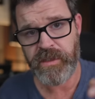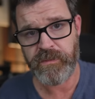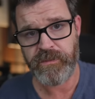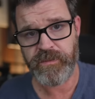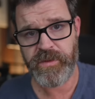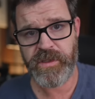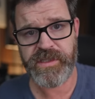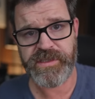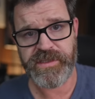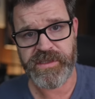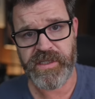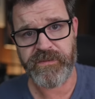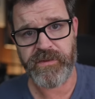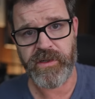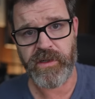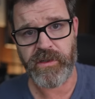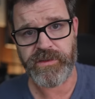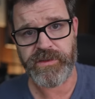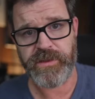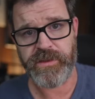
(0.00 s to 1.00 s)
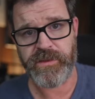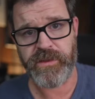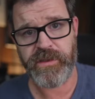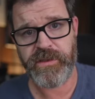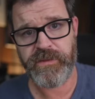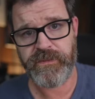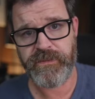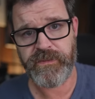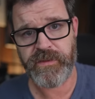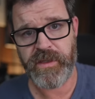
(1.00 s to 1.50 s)
please give an
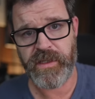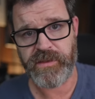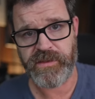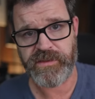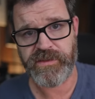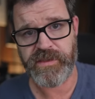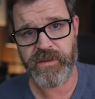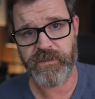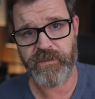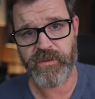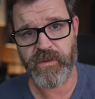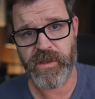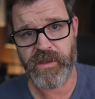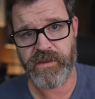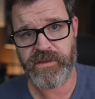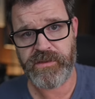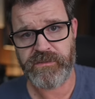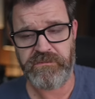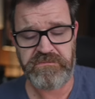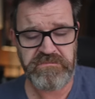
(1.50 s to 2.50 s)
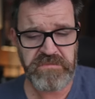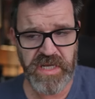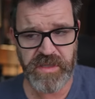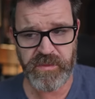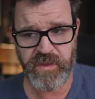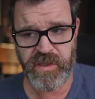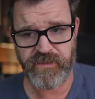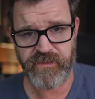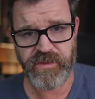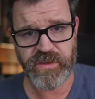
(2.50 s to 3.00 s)
alternative at the same price,
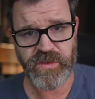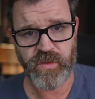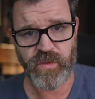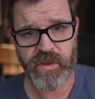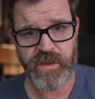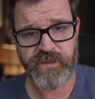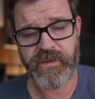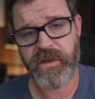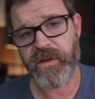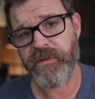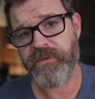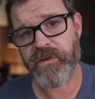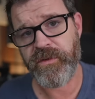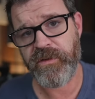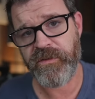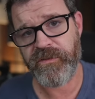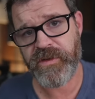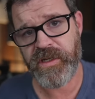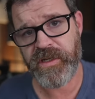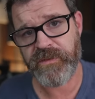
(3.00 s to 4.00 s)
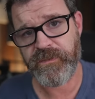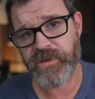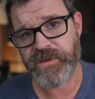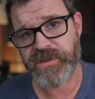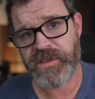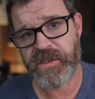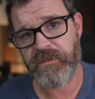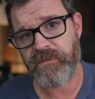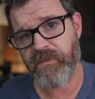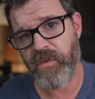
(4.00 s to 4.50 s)
maybe even 25,
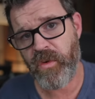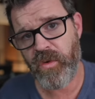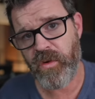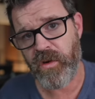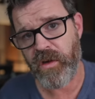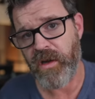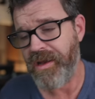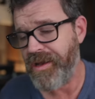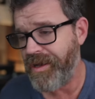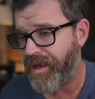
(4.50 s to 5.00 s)
35% more.